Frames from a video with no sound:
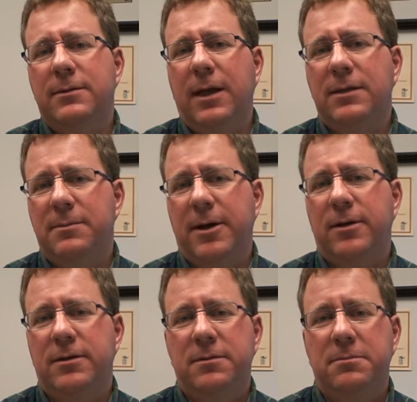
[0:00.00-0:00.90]
that's
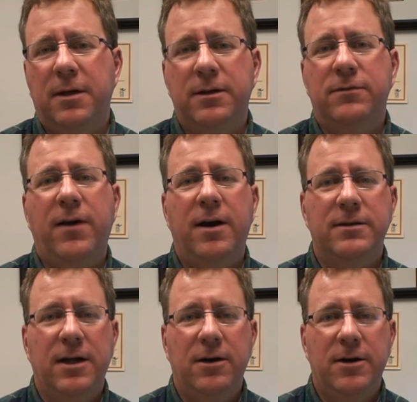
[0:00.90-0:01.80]
about as far
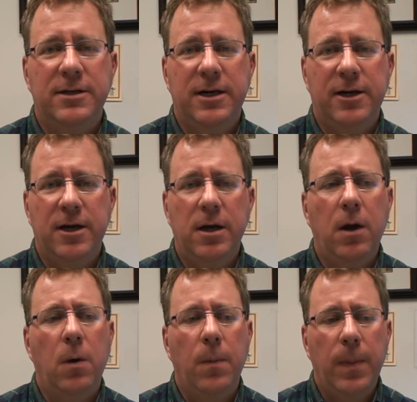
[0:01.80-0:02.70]
as our criteria
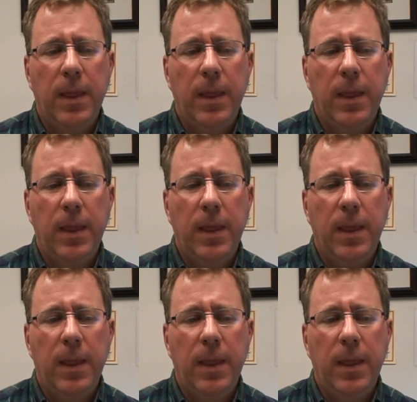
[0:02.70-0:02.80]
go.